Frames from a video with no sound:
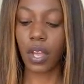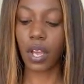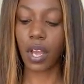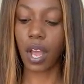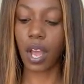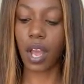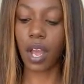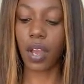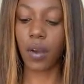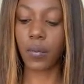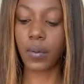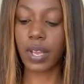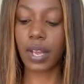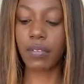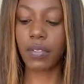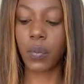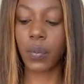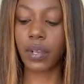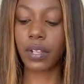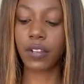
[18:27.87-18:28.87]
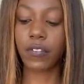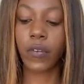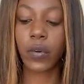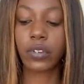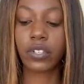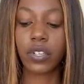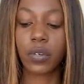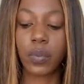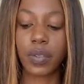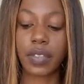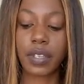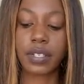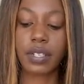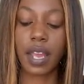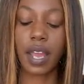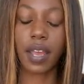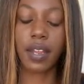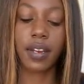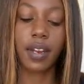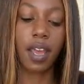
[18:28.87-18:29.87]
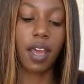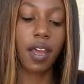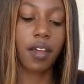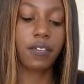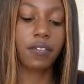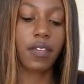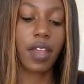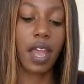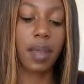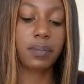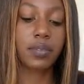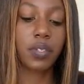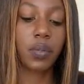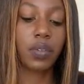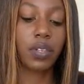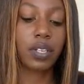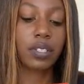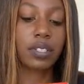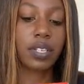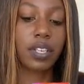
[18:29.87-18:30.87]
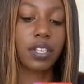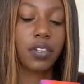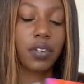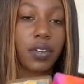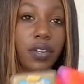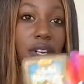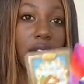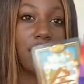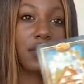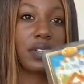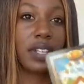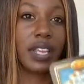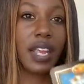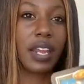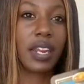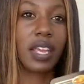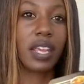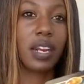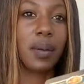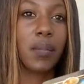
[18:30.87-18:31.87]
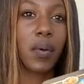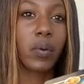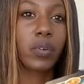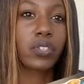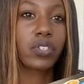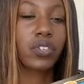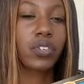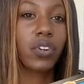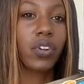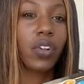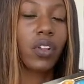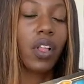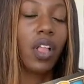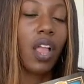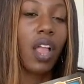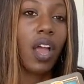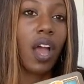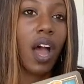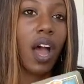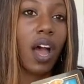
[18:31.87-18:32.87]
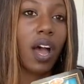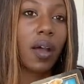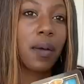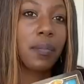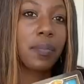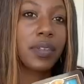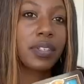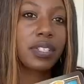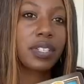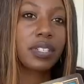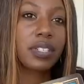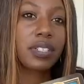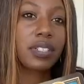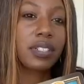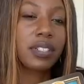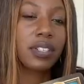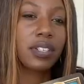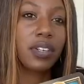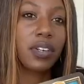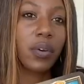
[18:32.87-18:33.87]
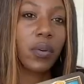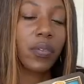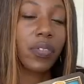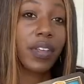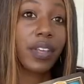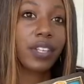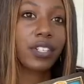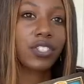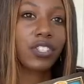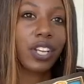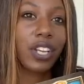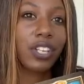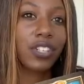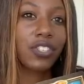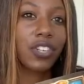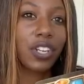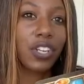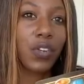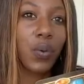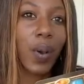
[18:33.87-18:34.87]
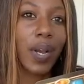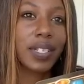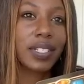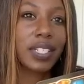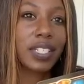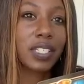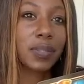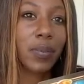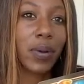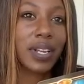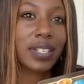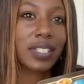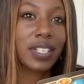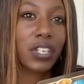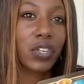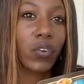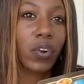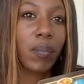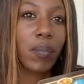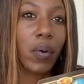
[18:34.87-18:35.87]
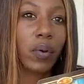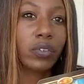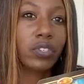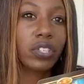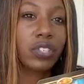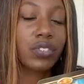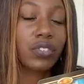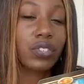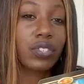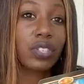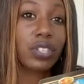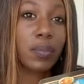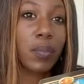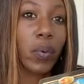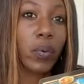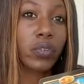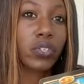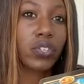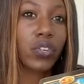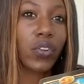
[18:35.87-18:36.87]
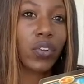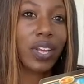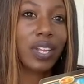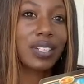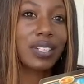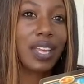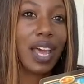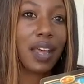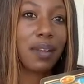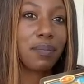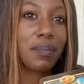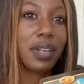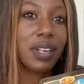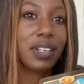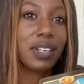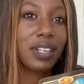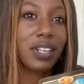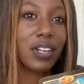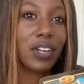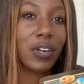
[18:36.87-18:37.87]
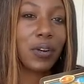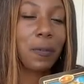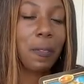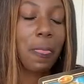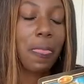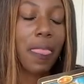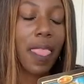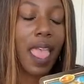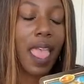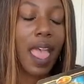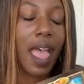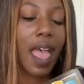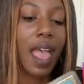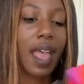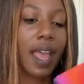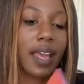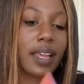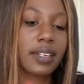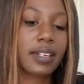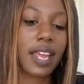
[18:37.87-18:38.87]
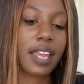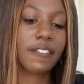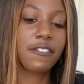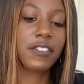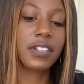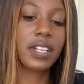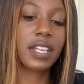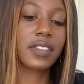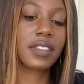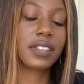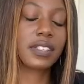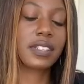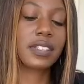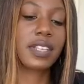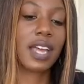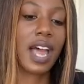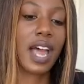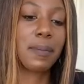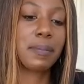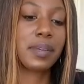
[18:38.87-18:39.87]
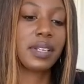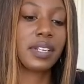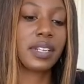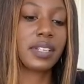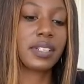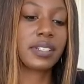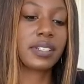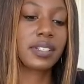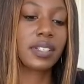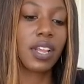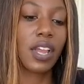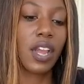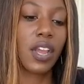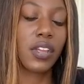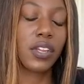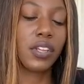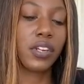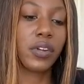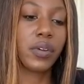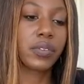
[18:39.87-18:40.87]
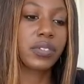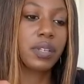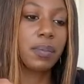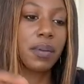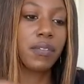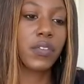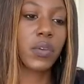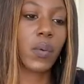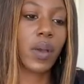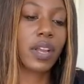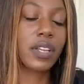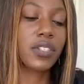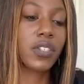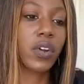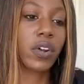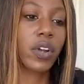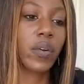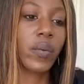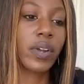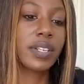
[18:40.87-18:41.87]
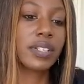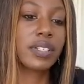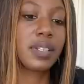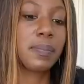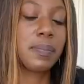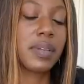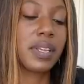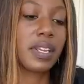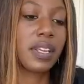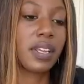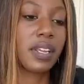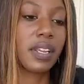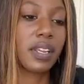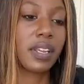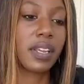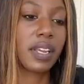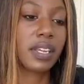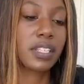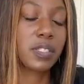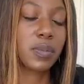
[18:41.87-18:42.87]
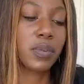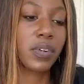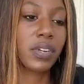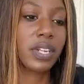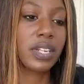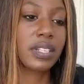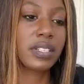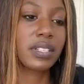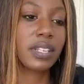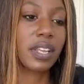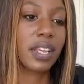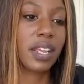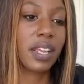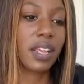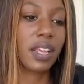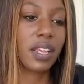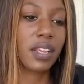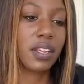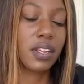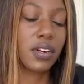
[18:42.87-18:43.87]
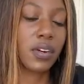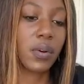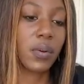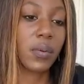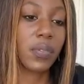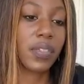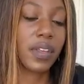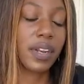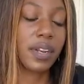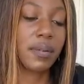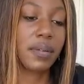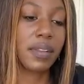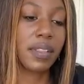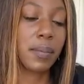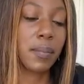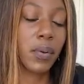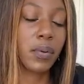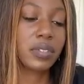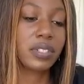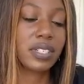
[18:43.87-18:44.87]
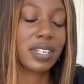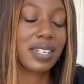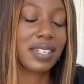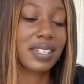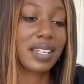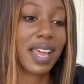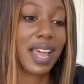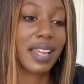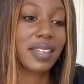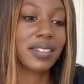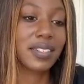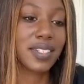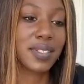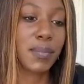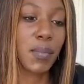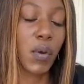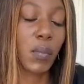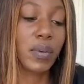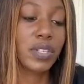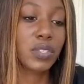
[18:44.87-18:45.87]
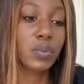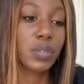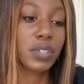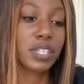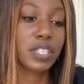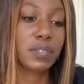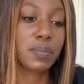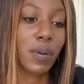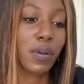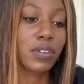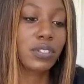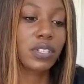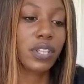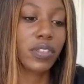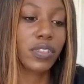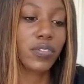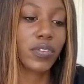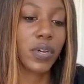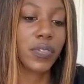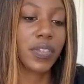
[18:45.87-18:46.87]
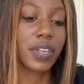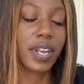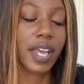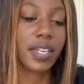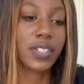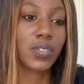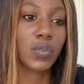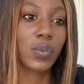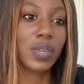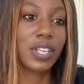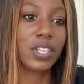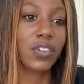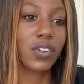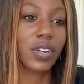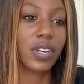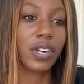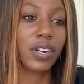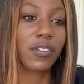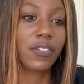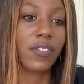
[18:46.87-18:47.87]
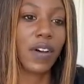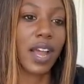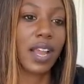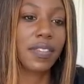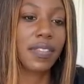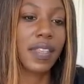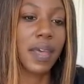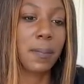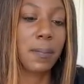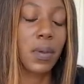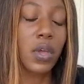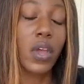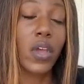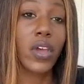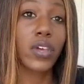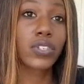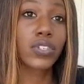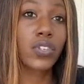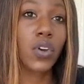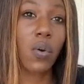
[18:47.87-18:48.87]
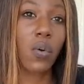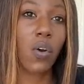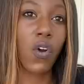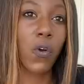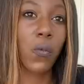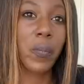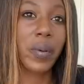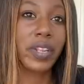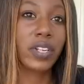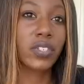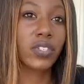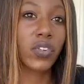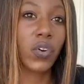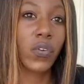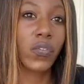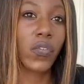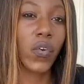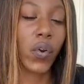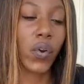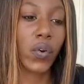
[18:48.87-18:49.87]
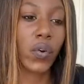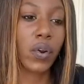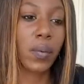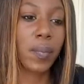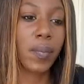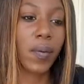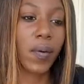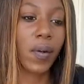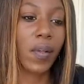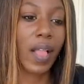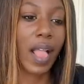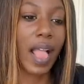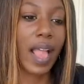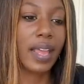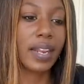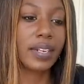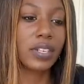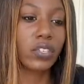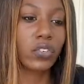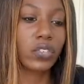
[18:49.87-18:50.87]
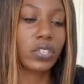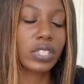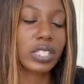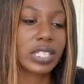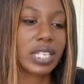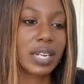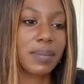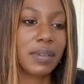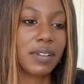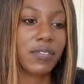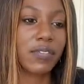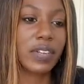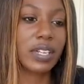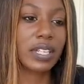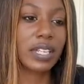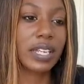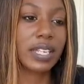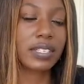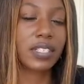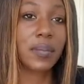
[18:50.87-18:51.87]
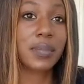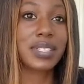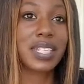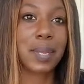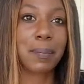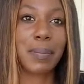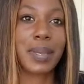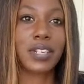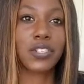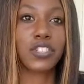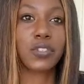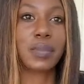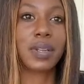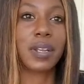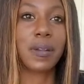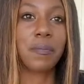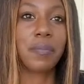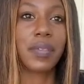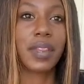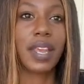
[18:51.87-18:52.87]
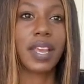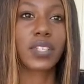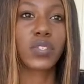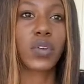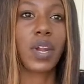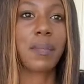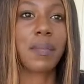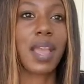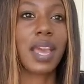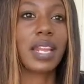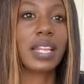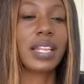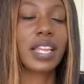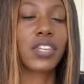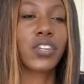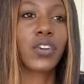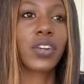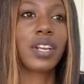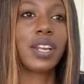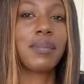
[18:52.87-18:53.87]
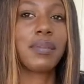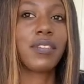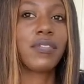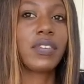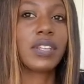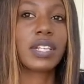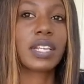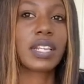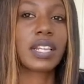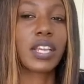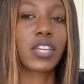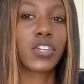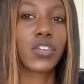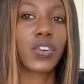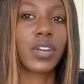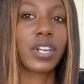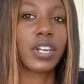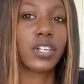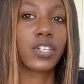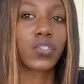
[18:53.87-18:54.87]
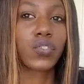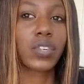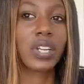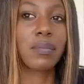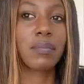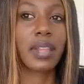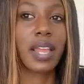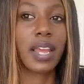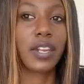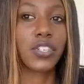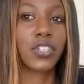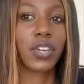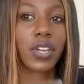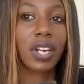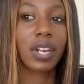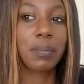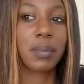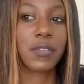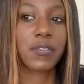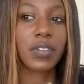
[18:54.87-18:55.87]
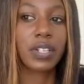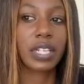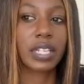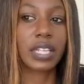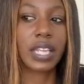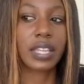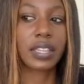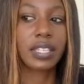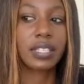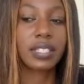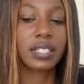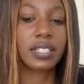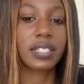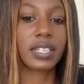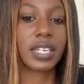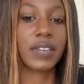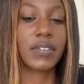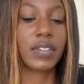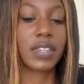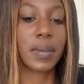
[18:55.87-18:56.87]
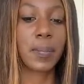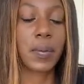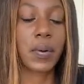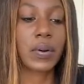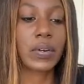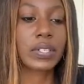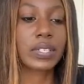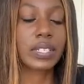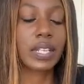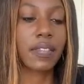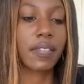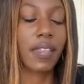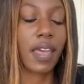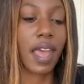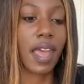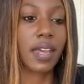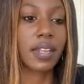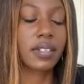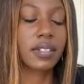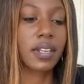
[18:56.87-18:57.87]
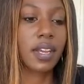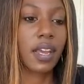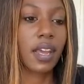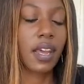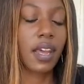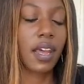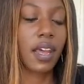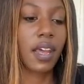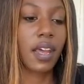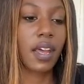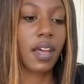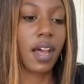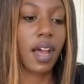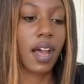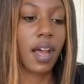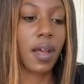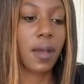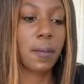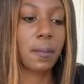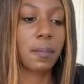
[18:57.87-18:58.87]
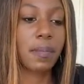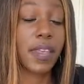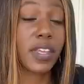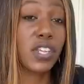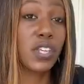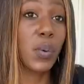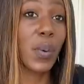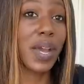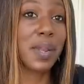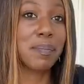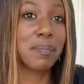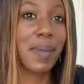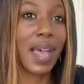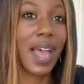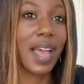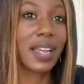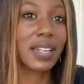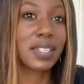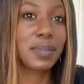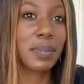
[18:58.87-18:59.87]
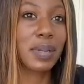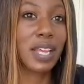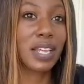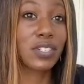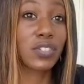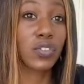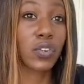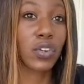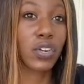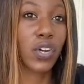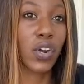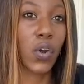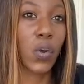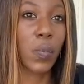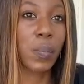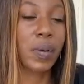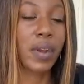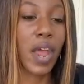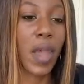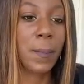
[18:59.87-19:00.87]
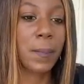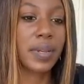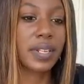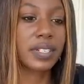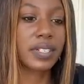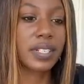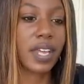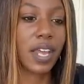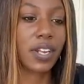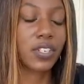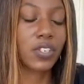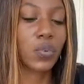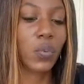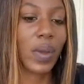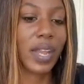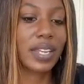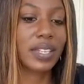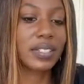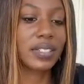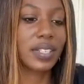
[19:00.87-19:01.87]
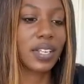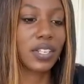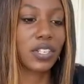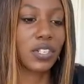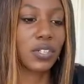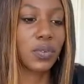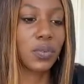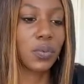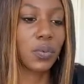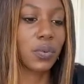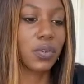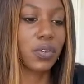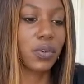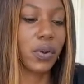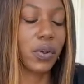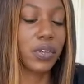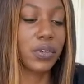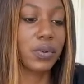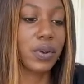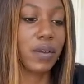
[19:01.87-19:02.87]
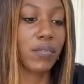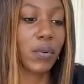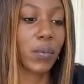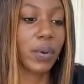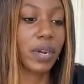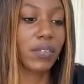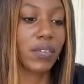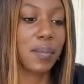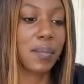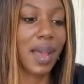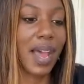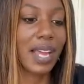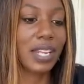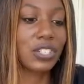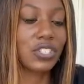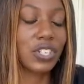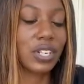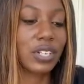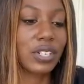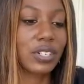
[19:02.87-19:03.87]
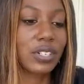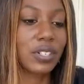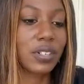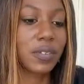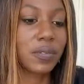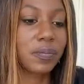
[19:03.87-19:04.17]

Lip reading: We have the Wheel of Fortune with the Ten of Cups. So it looks like you're definitely getting an emotional, this is, you know, things changing, you guys expressing your emotions. This is emotional contentment here. And I feel like this is happiness. You know, some of you guys are going to be experiencing, you know, the most intense moments with this person throughout the next week. You're going to find them so open, so vulnerable, and you're just going to be feeling, it's almost like pinch me is what I'm getting. Like, you're going to be feeling like you're in a dreamland. You're going to be feeling like this isn't even the person that, that you had met, because they're going to open up in such ways that you, you know, you never would have imagined.